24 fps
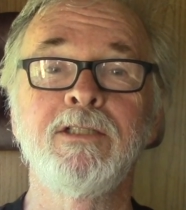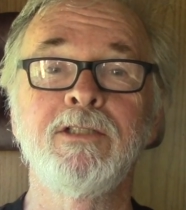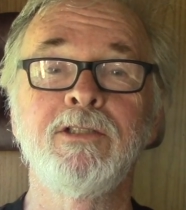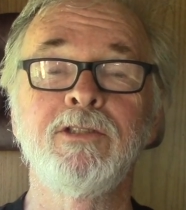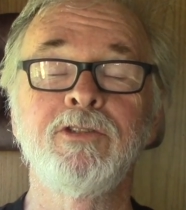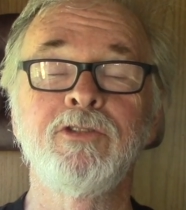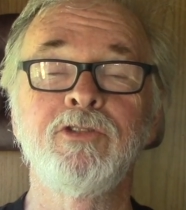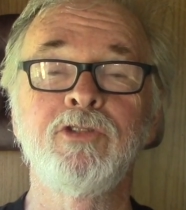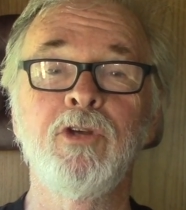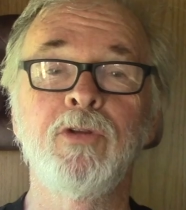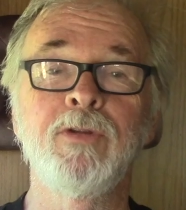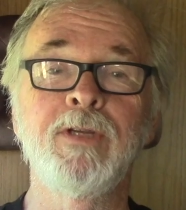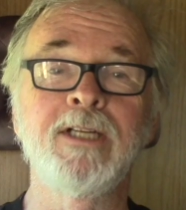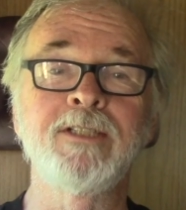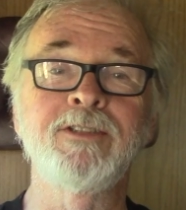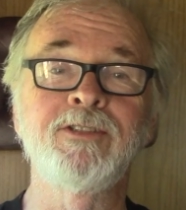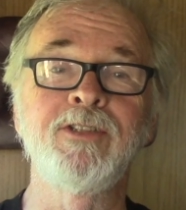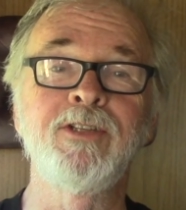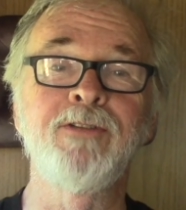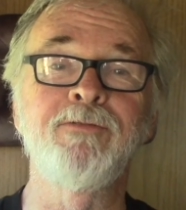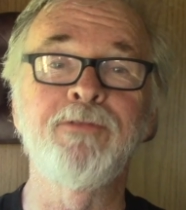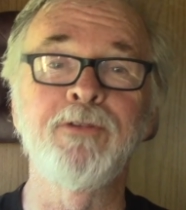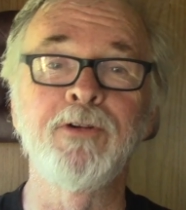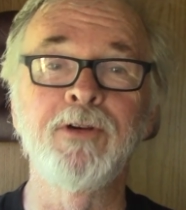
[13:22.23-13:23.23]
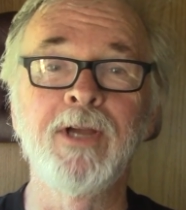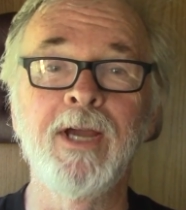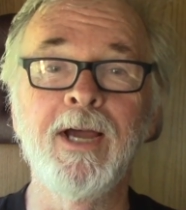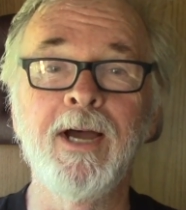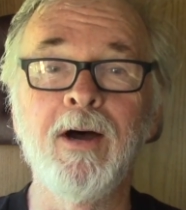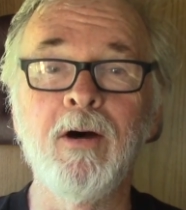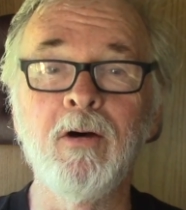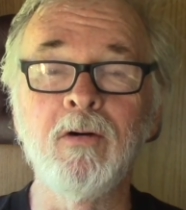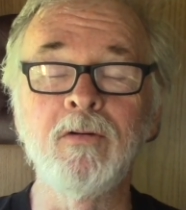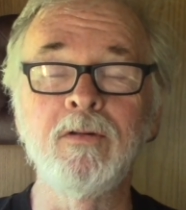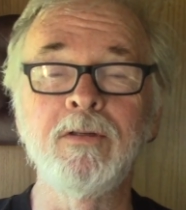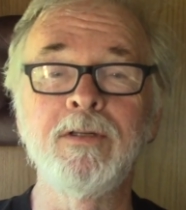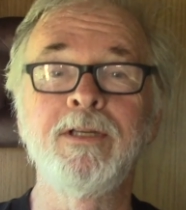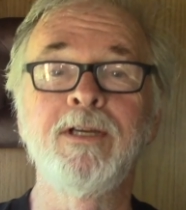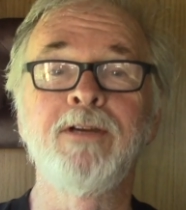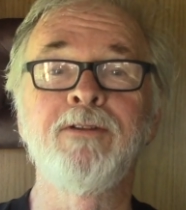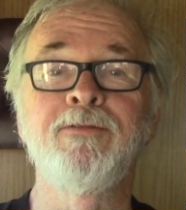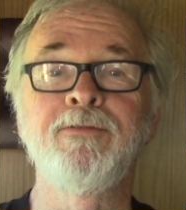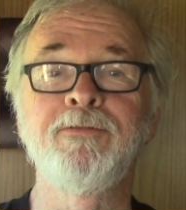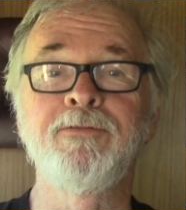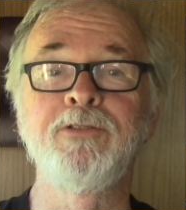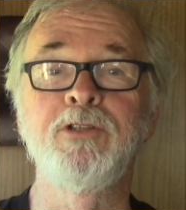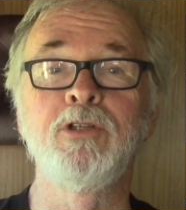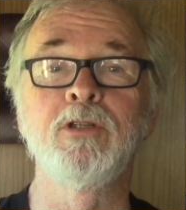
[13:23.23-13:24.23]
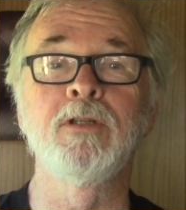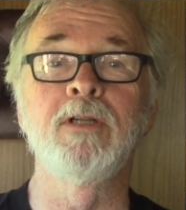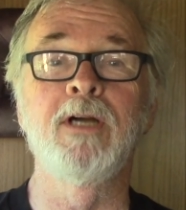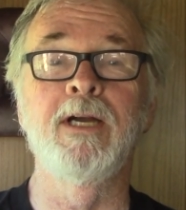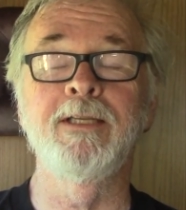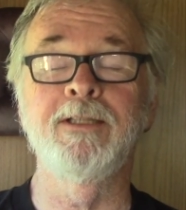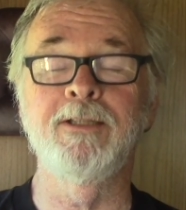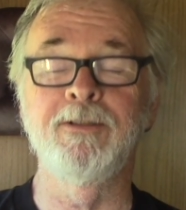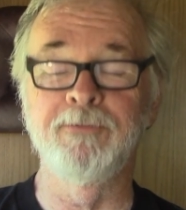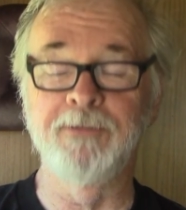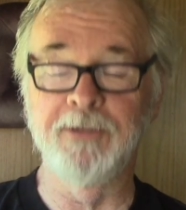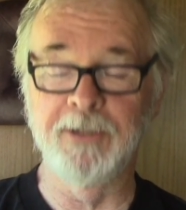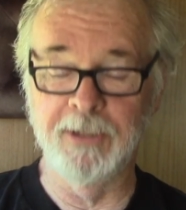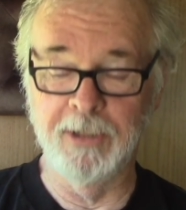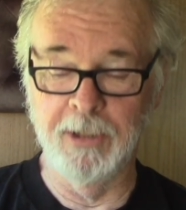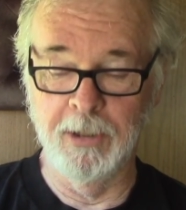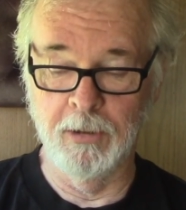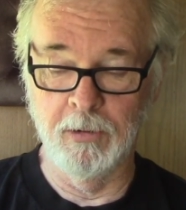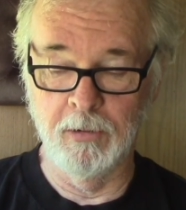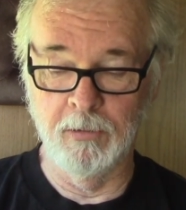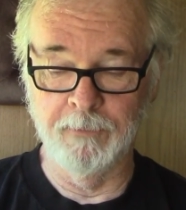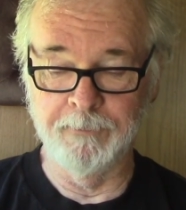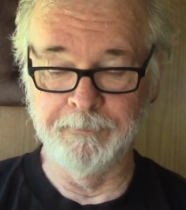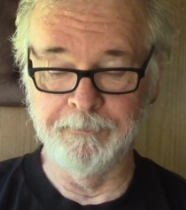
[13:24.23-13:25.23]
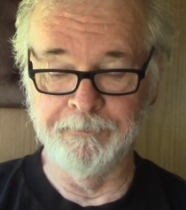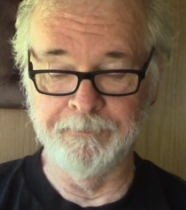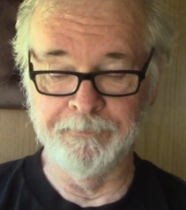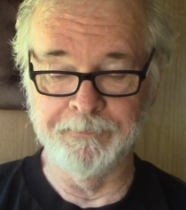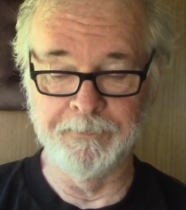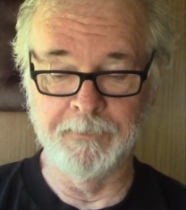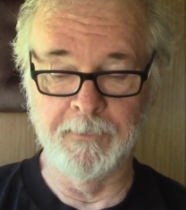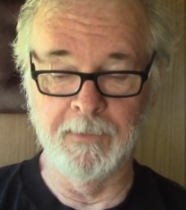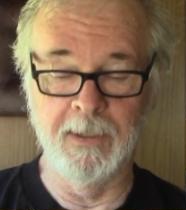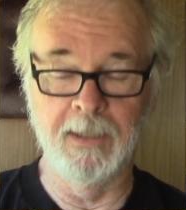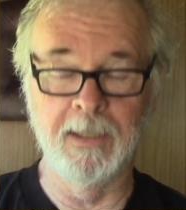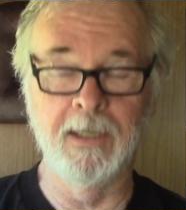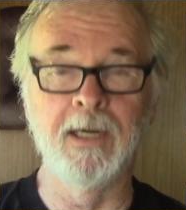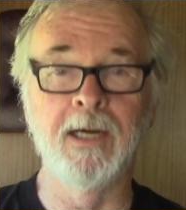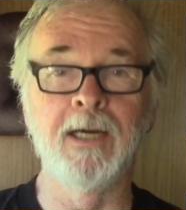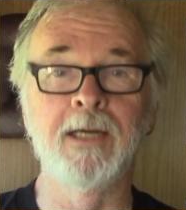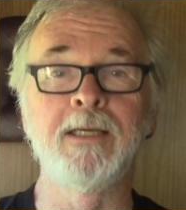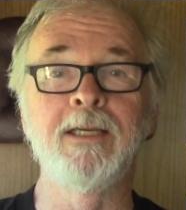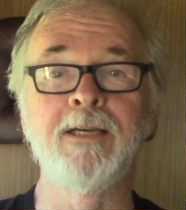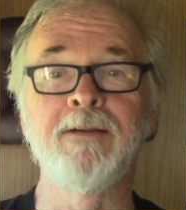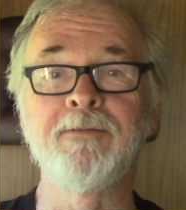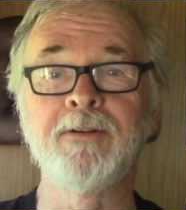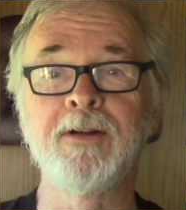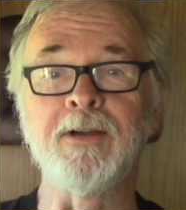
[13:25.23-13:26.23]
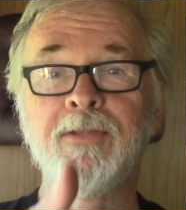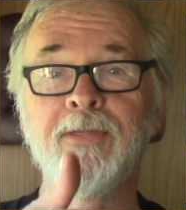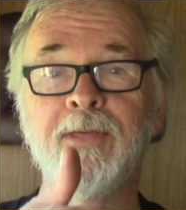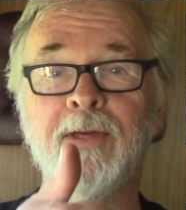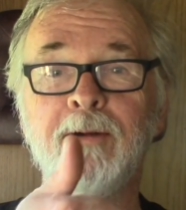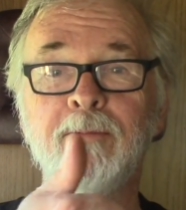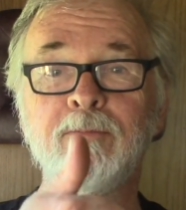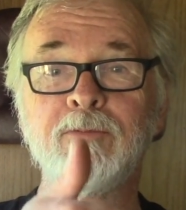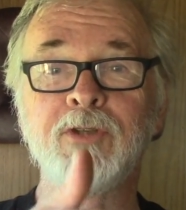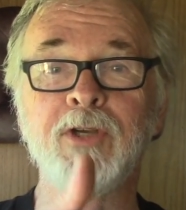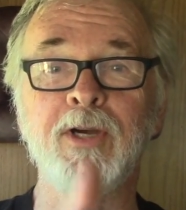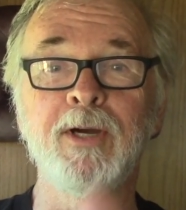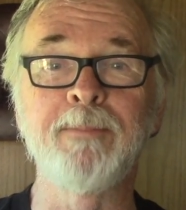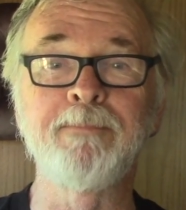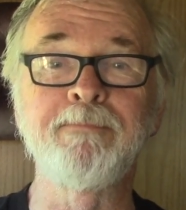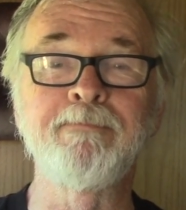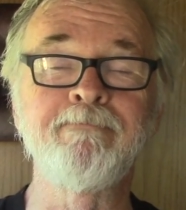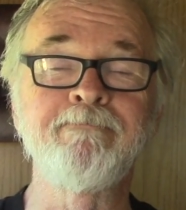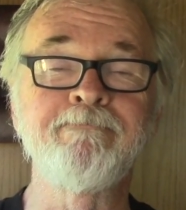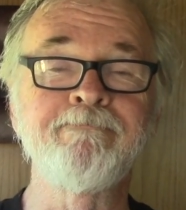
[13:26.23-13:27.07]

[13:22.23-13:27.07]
So that's it for now. If you like the video, give it a thumbs up.